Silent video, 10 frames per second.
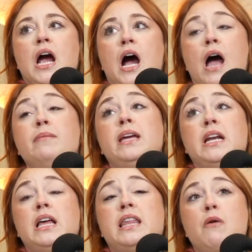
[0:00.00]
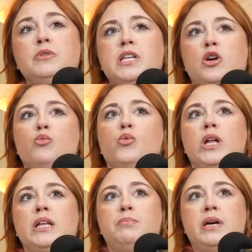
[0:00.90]
I mean, that was like a
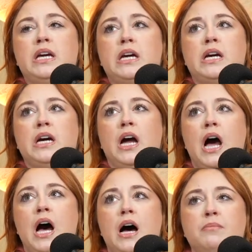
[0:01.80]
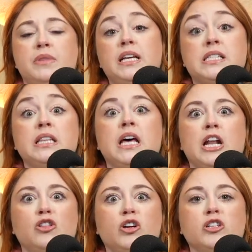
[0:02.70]
really big lesson that I
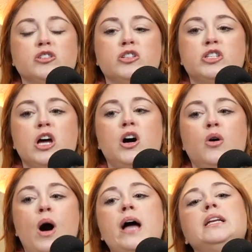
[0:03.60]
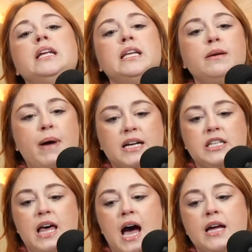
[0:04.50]
learned. So I need to get back to
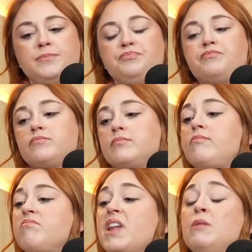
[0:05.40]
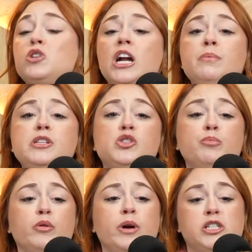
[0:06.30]
that. I'm trying to be
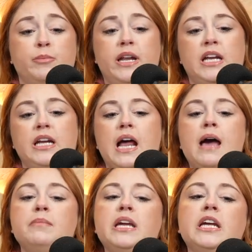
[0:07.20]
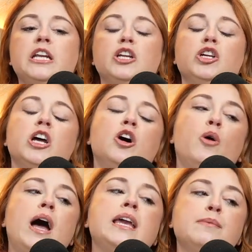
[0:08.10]
super regimented. I mean, you know,
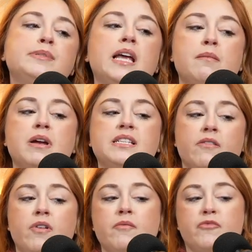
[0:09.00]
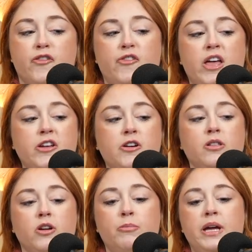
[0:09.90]
I am setting myself up for failure a
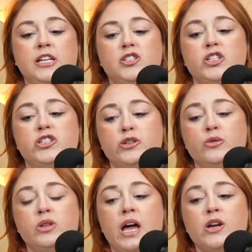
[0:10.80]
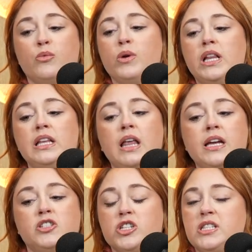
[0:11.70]
little bit to do like really
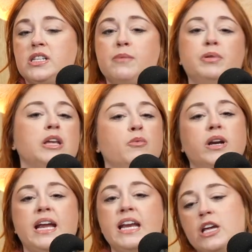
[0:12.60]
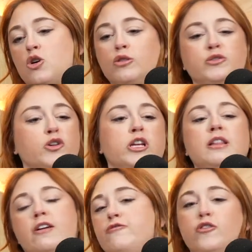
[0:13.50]
like just complete 180 cold turkey,
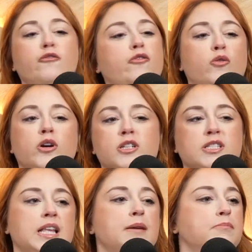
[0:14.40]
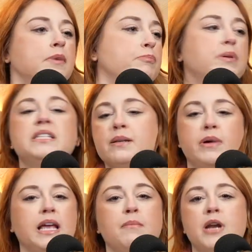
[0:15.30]
like full force, like be
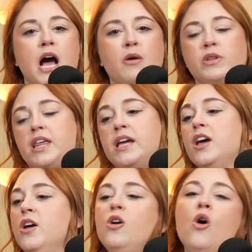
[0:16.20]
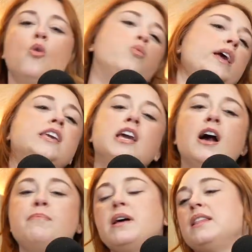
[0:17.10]
somebody I'm not, with like waking
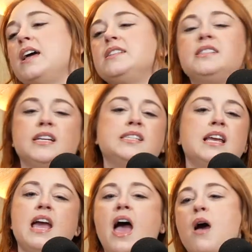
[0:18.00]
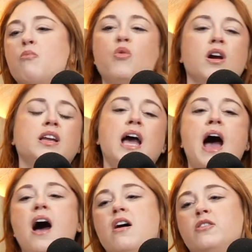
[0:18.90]
up at like 6 a.m.,
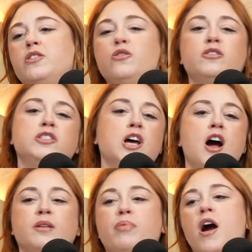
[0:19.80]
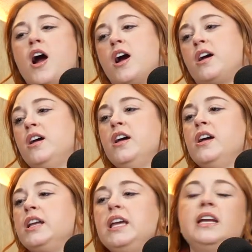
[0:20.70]
workout, go to the dog park,
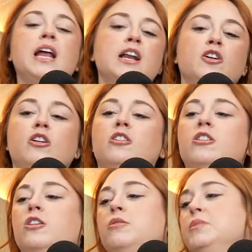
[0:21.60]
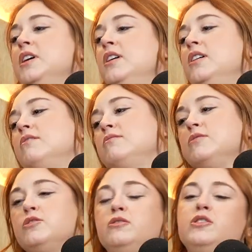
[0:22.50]
eat at home,
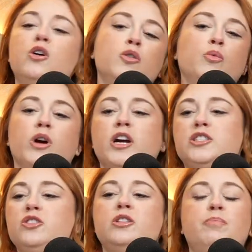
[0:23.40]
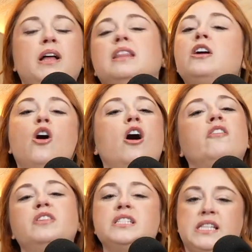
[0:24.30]
go to work, do like all of
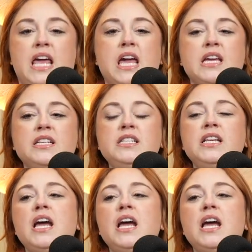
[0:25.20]
these things.